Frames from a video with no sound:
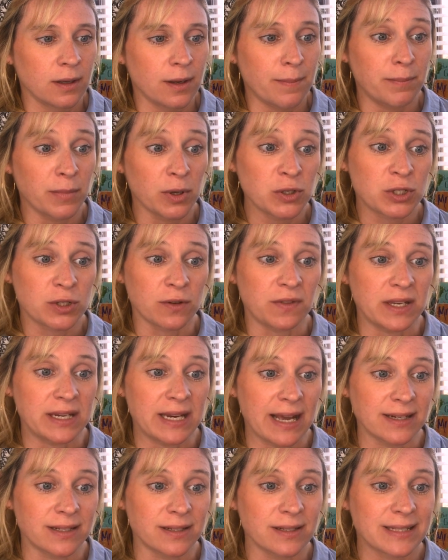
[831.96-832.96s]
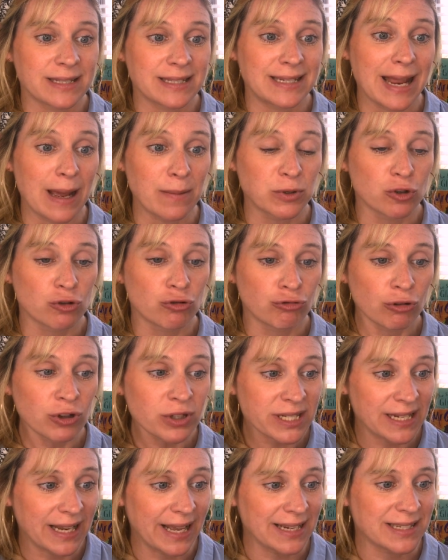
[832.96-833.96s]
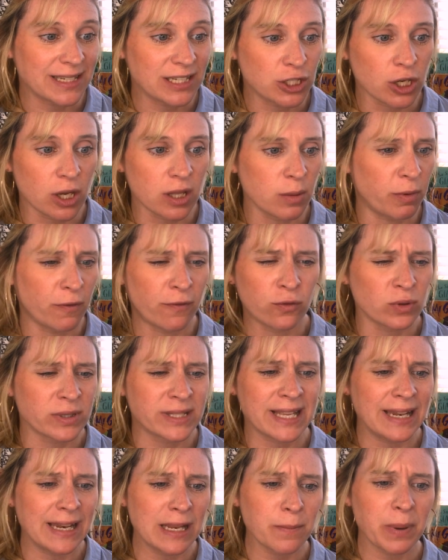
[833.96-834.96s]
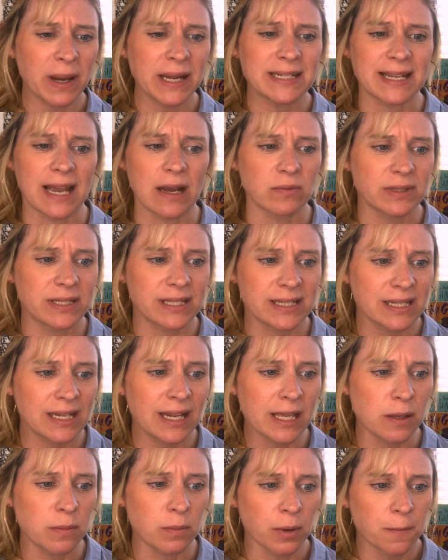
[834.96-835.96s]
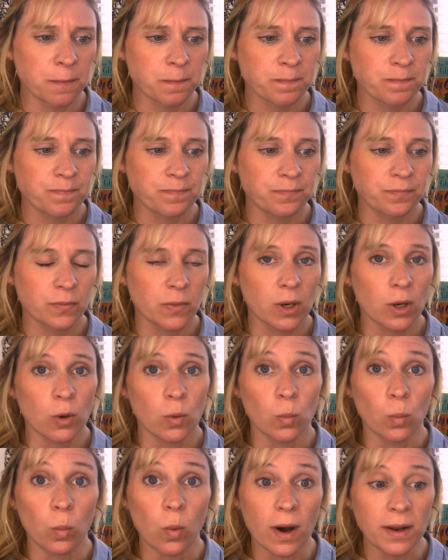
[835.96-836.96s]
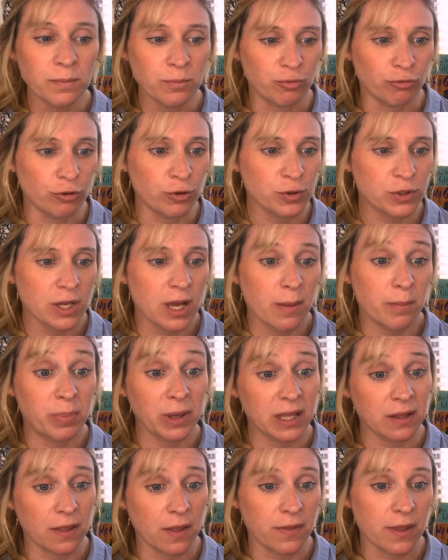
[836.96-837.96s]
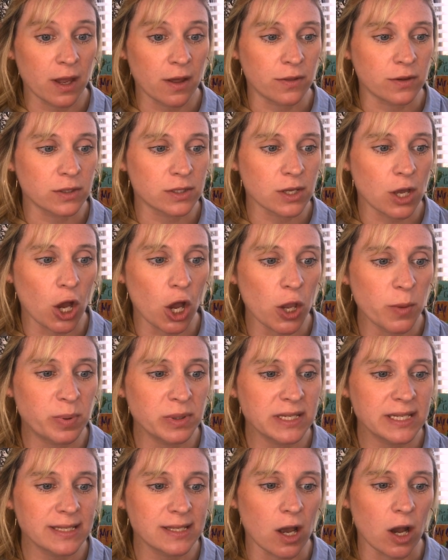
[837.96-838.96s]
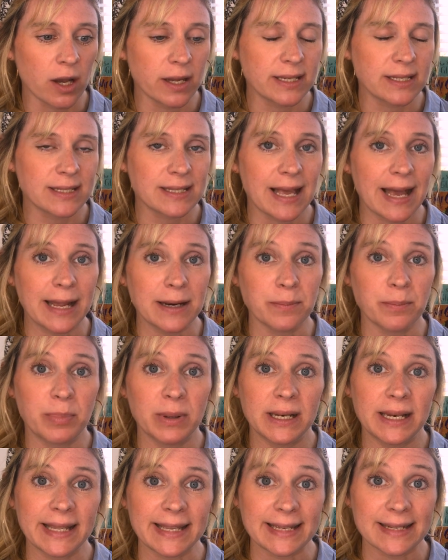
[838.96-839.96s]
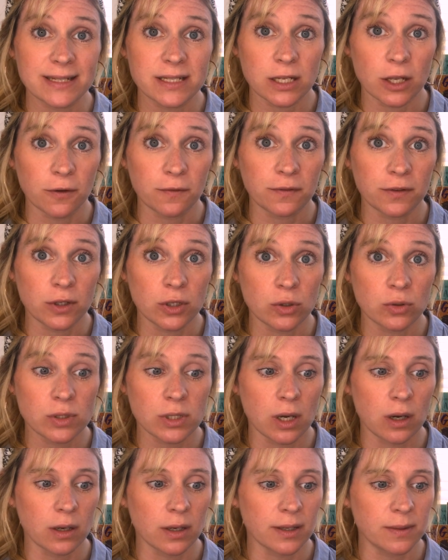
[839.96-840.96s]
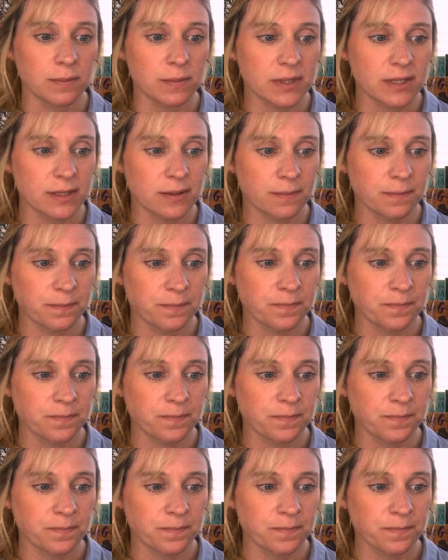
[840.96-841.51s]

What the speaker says: Most of the nadders snapped crossly at each other before settling back down to sleep. One brute, bigger than the others, opened his eyes and blinked a few times.